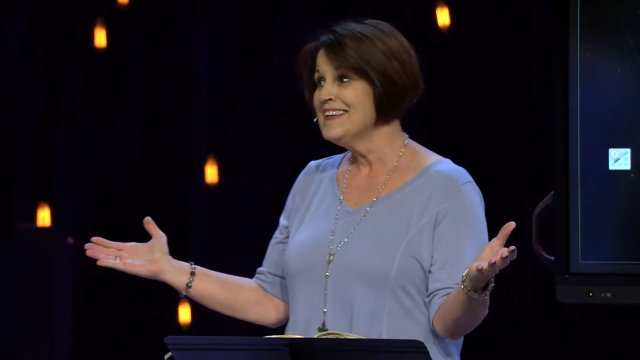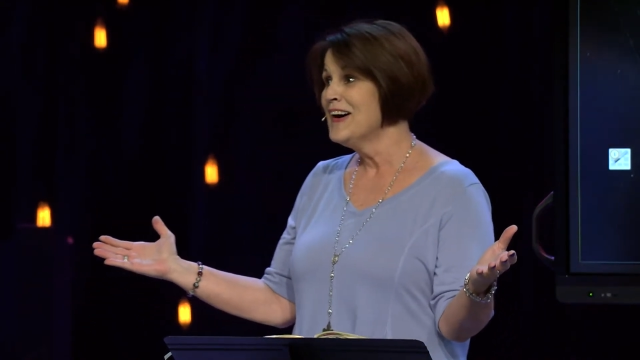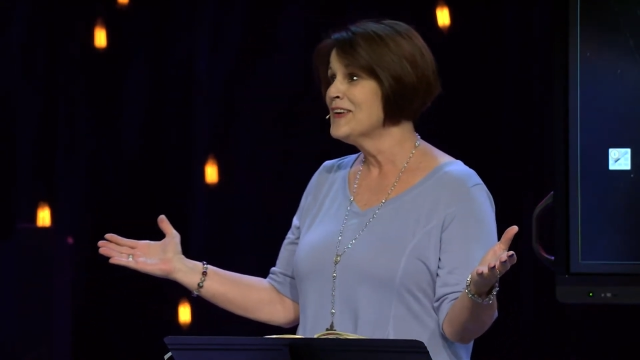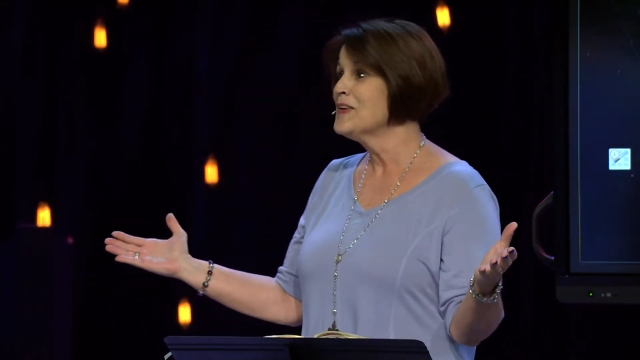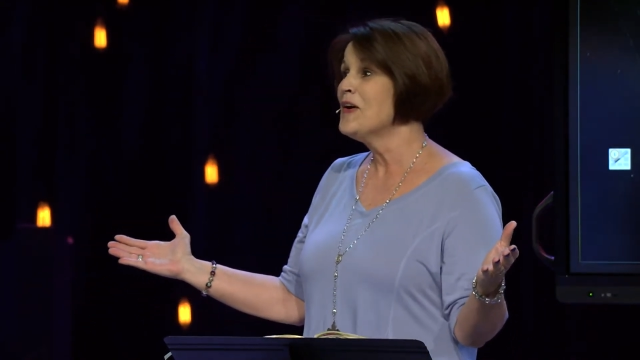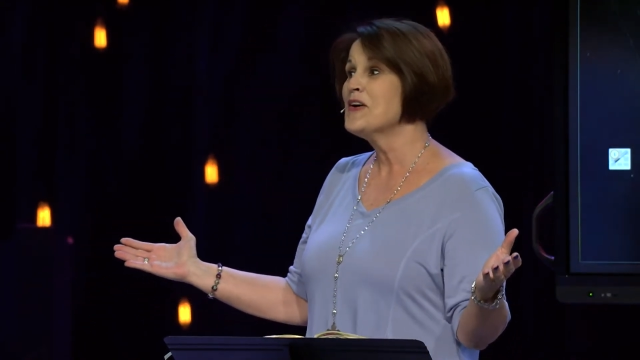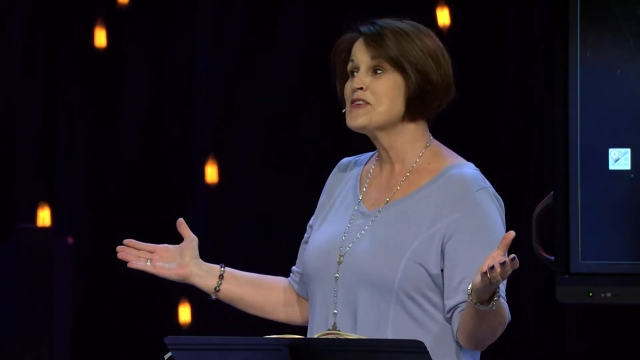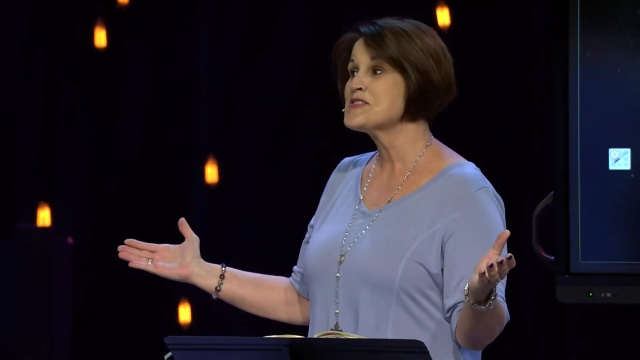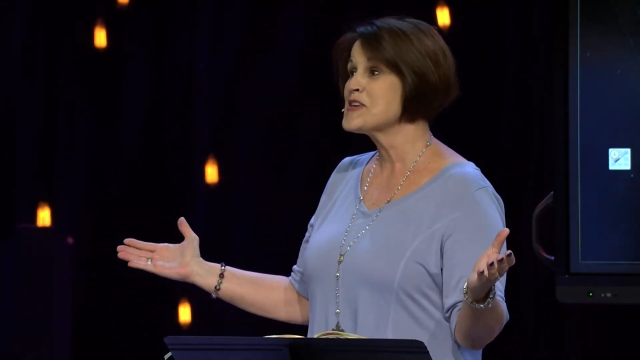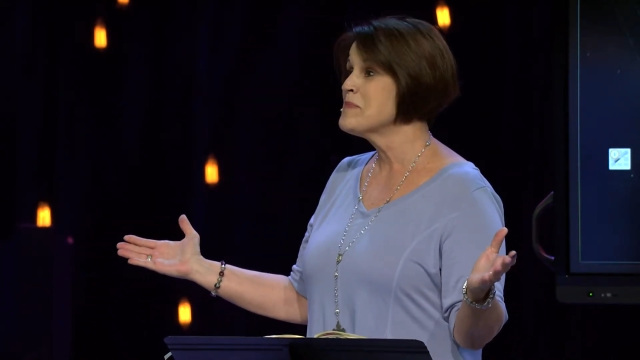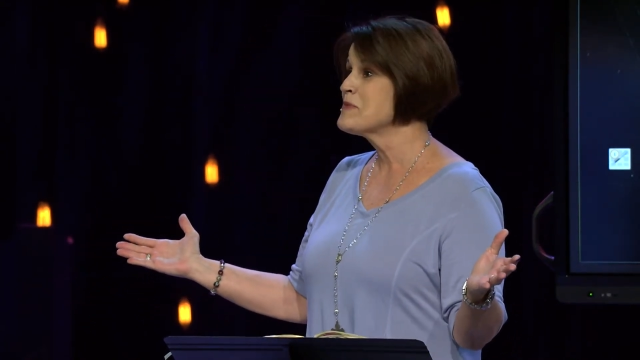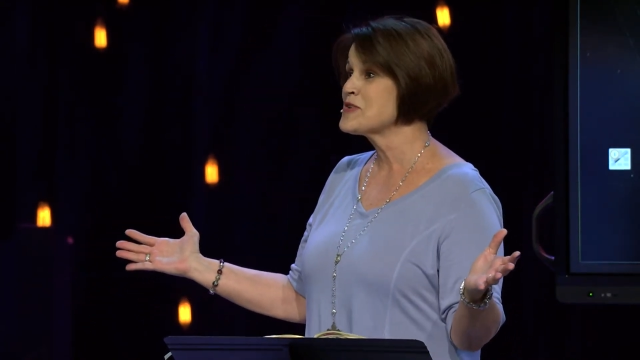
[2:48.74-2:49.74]
A long
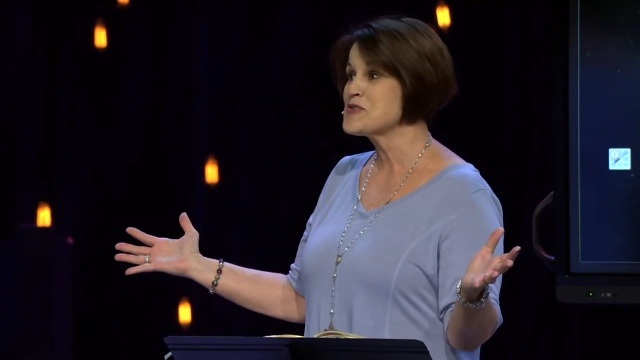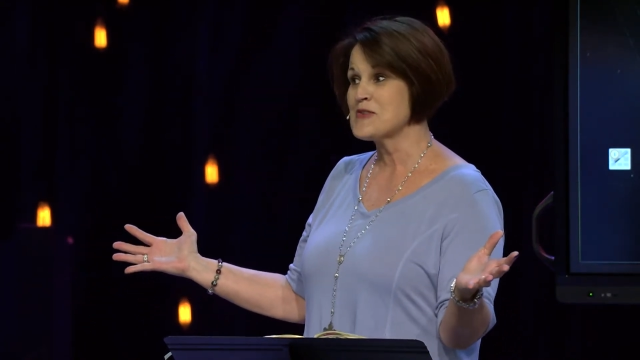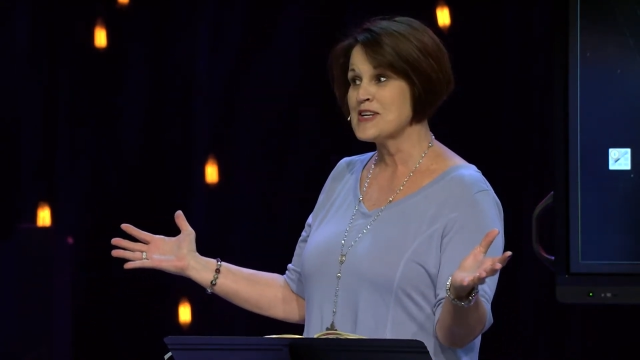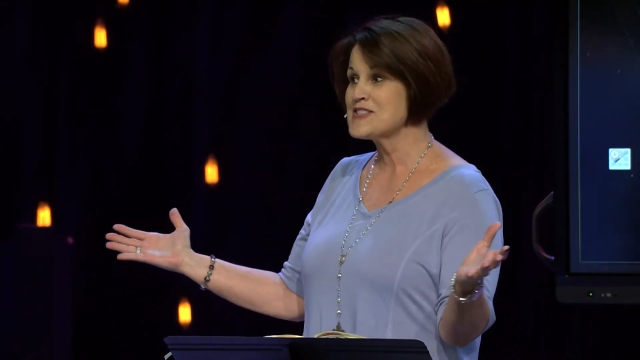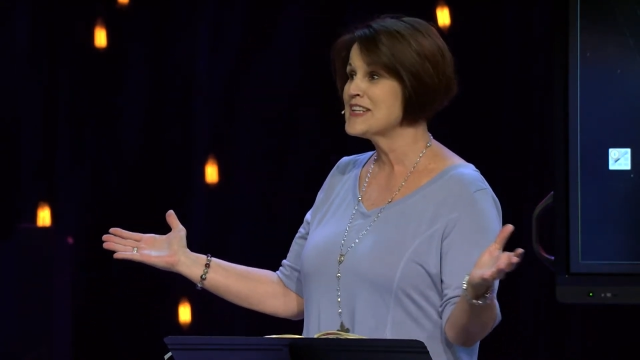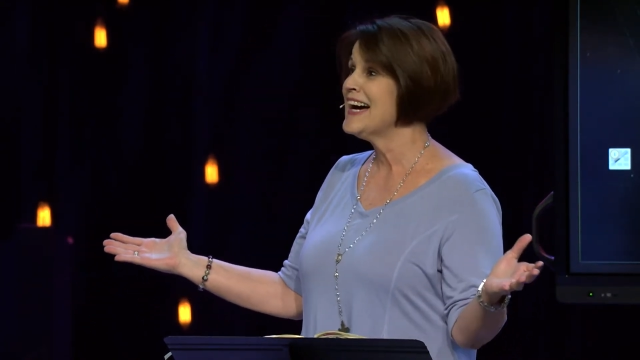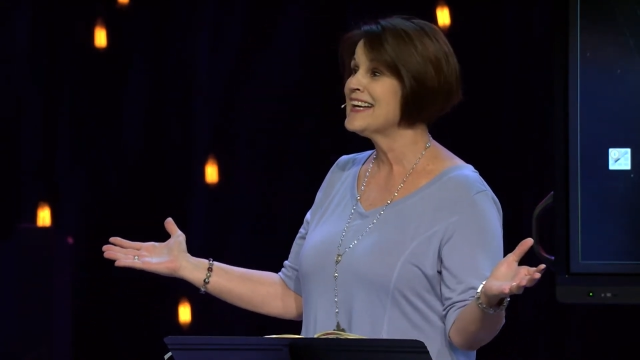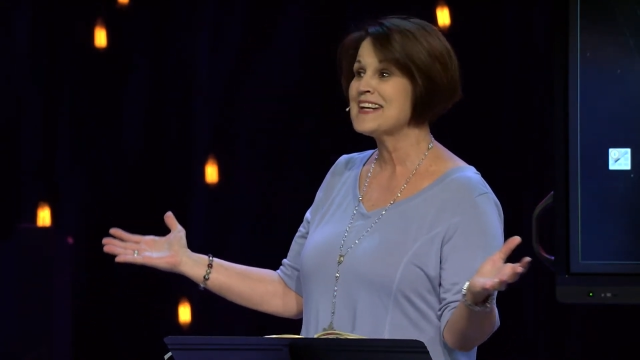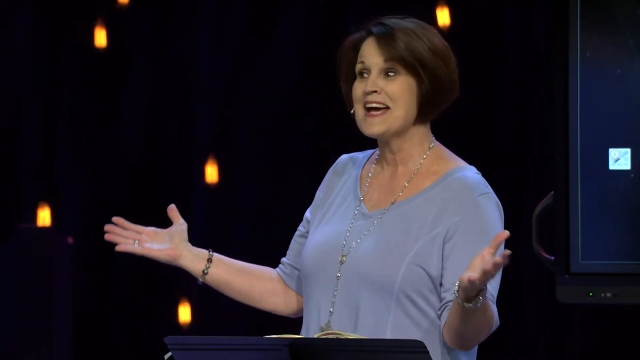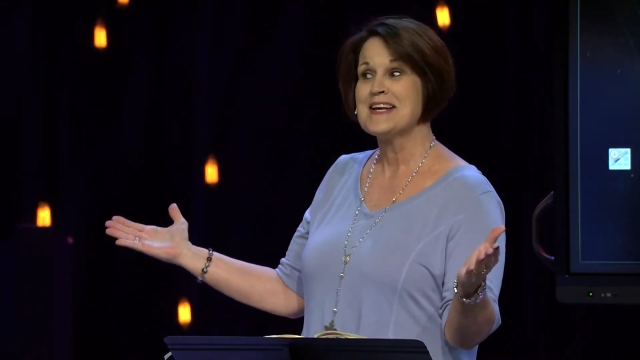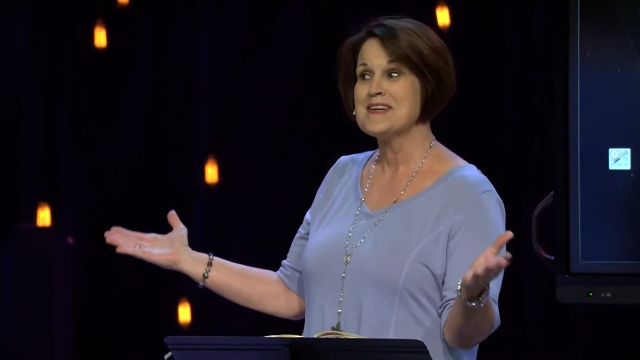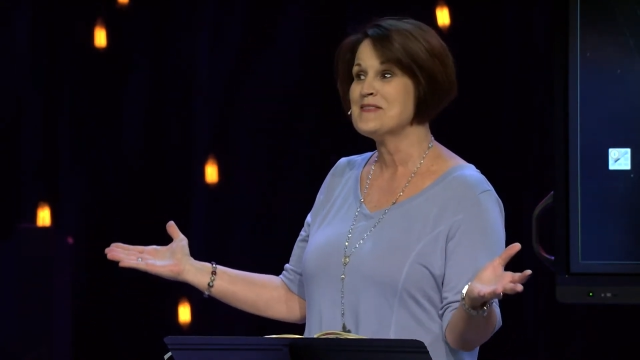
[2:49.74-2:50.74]
summer stretching out
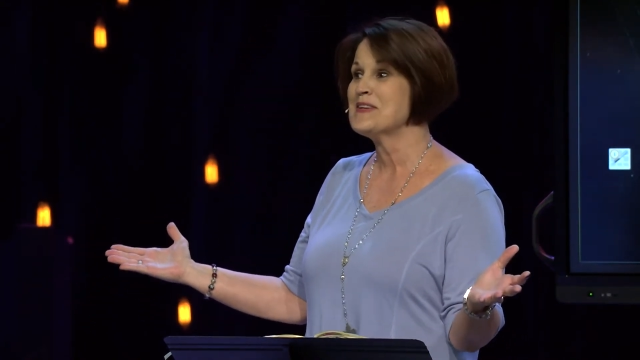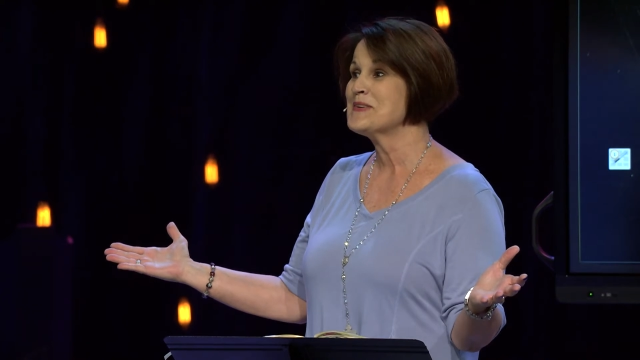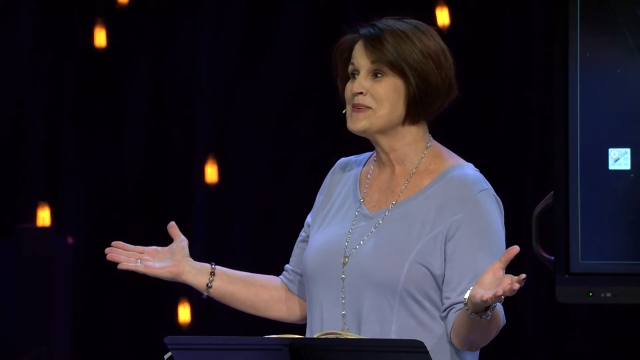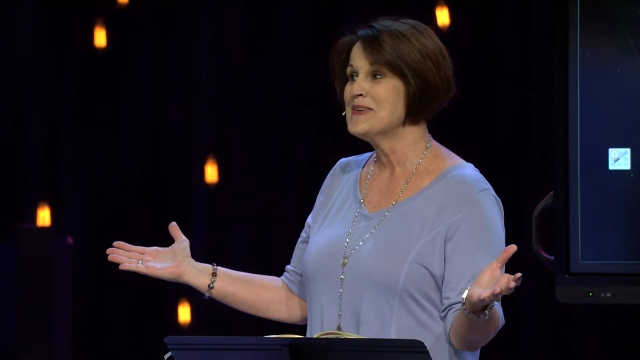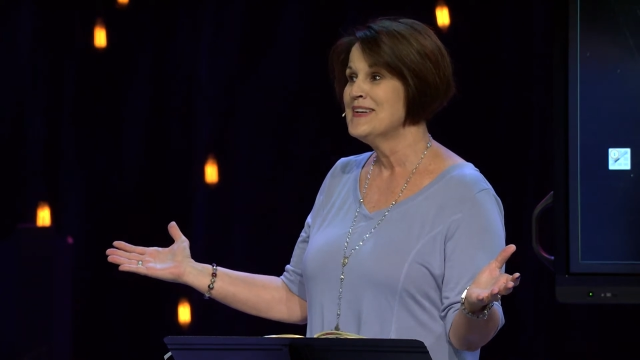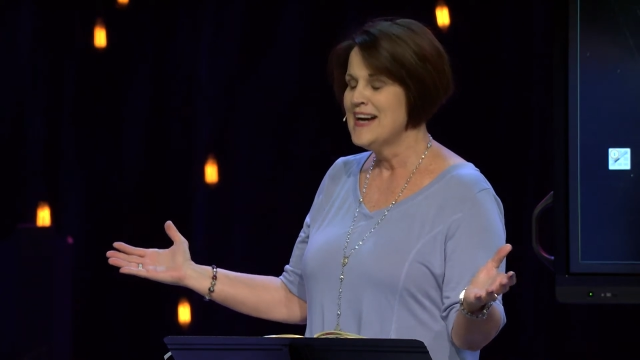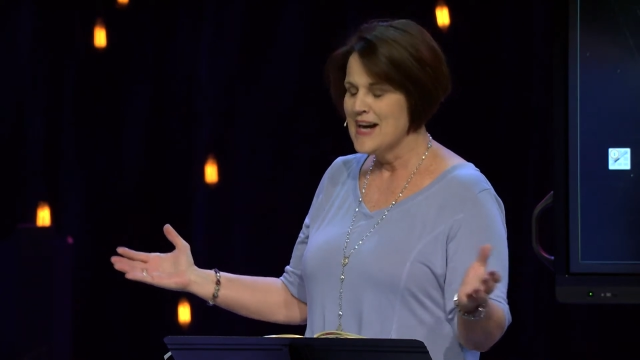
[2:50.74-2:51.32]
ahead of you.